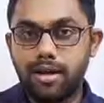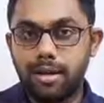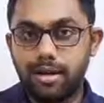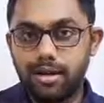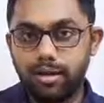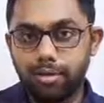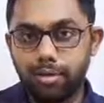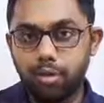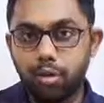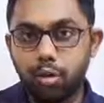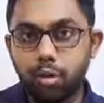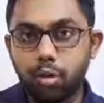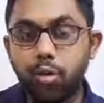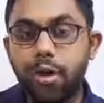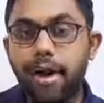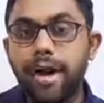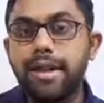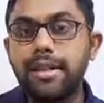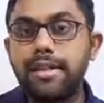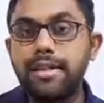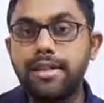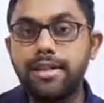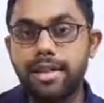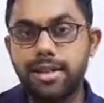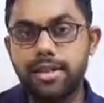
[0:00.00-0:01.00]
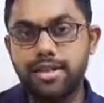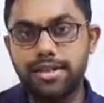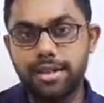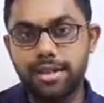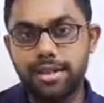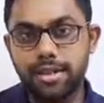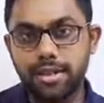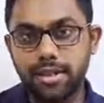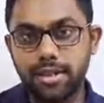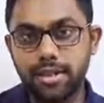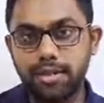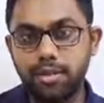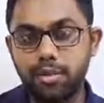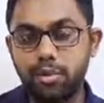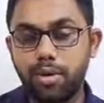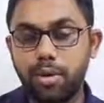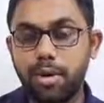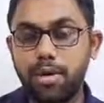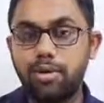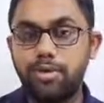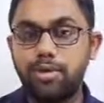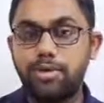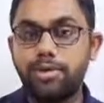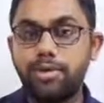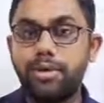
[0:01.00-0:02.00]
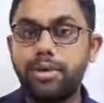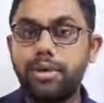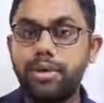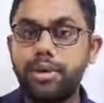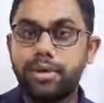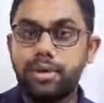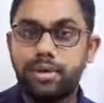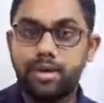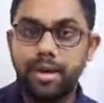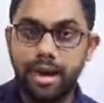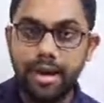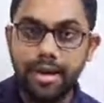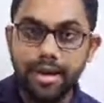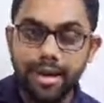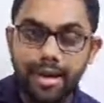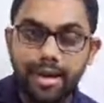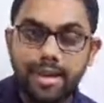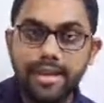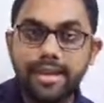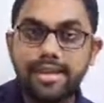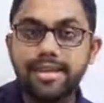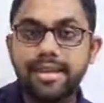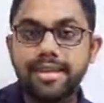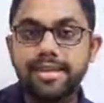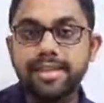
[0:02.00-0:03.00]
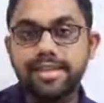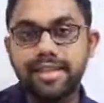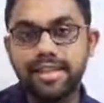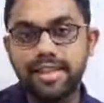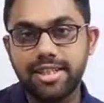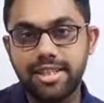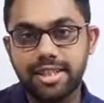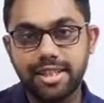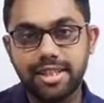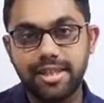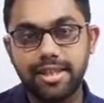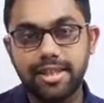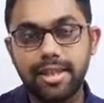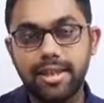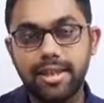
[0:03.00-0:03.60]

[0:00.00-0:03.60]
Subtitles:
do any transaction, when we done any transaction, then